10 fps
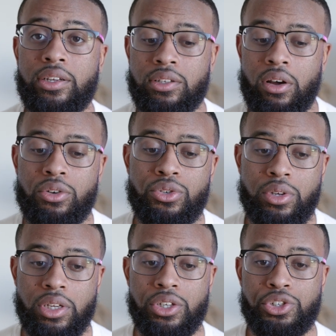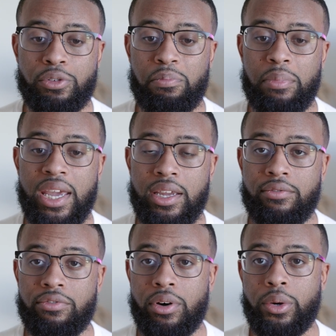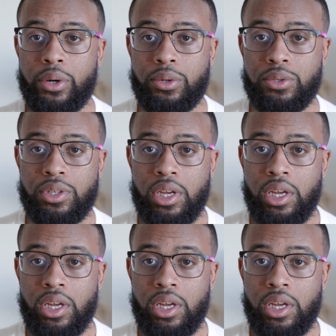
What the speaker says: As long as you can get your main photos